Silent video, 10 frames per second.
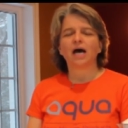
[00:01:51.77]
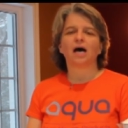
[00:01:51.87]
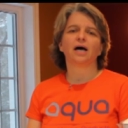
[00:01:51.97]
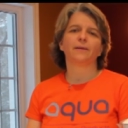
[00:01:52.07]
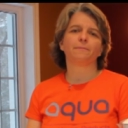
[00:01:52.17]

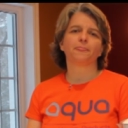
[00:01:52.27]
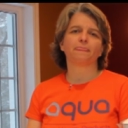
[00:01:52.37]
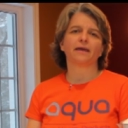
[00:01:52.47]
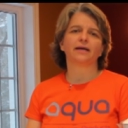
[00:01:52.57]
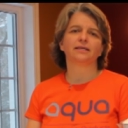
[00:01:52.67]
Um,
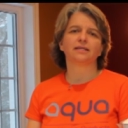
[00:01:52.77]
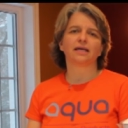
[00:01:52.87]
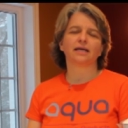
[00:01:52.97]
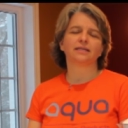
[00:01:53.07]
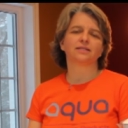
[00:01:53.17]
and,
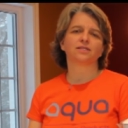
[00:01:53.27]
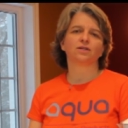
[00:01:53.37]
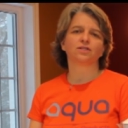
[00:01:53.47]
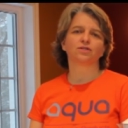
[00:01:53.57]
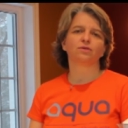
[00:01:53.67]
and it's
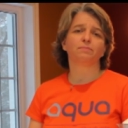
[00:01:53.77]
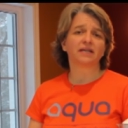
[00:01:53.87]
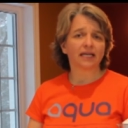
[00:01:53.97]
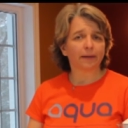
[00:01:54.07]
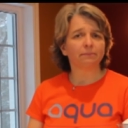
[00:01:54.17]
also
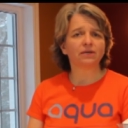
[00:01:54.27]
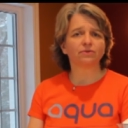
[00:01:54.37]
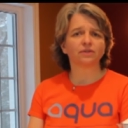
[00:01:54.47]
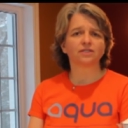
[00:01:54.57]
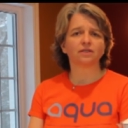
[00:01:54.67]
picking up
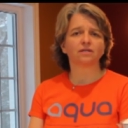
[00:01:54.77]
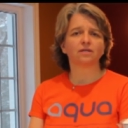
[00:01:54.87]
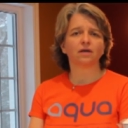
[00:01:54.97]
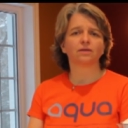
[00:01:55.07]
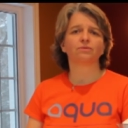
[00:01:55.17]
minerals on
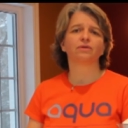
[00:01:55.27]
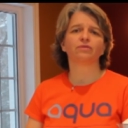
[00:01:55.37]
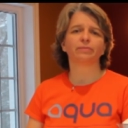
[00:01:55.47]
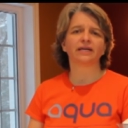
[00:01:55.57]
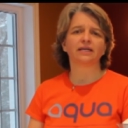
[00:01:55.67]
the, on the
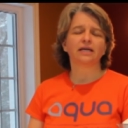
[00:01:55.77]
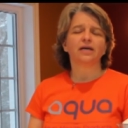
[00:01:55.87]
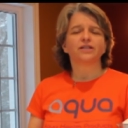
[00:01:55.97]
riverbed.